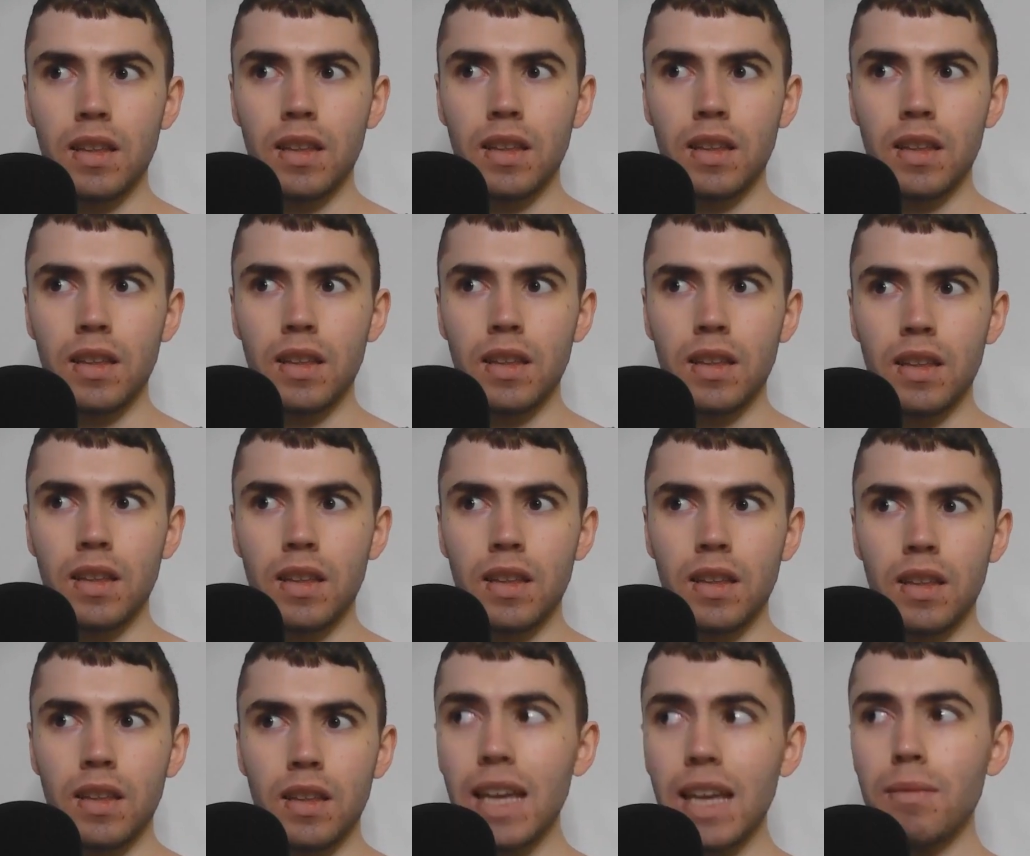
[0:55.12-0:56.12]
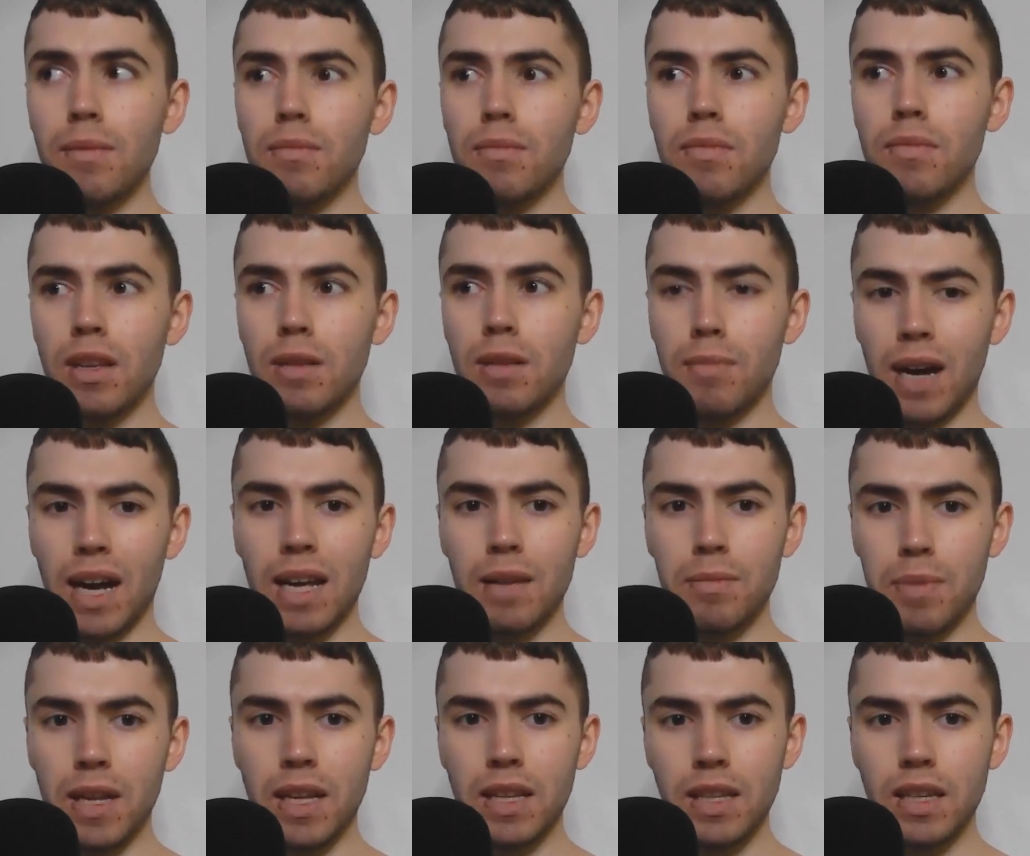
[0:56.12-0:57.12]
This game, in my
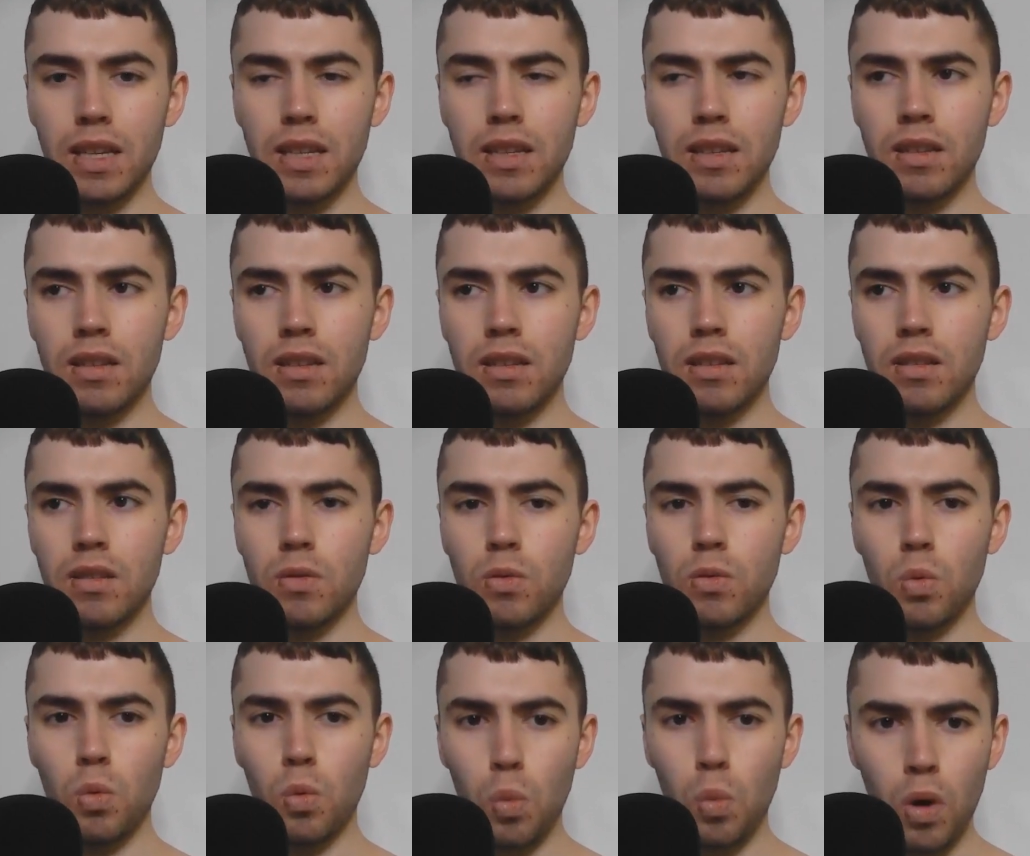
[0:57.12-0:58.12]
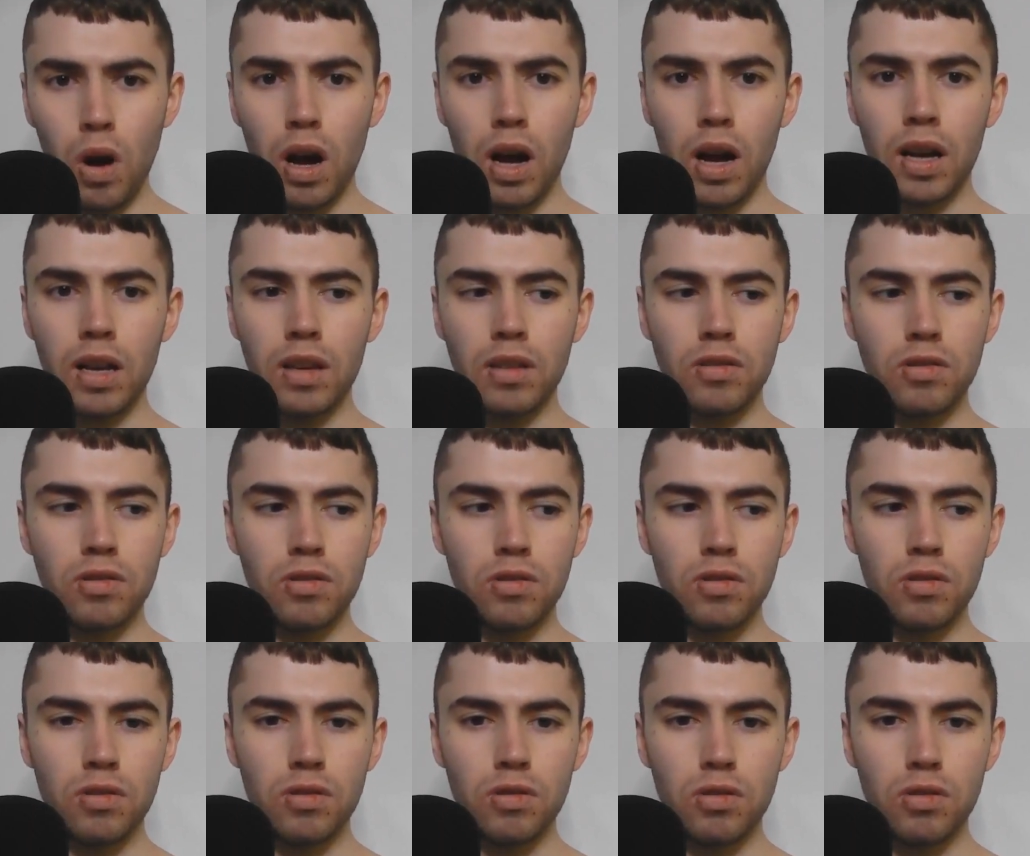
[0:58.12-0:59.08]
opinion, was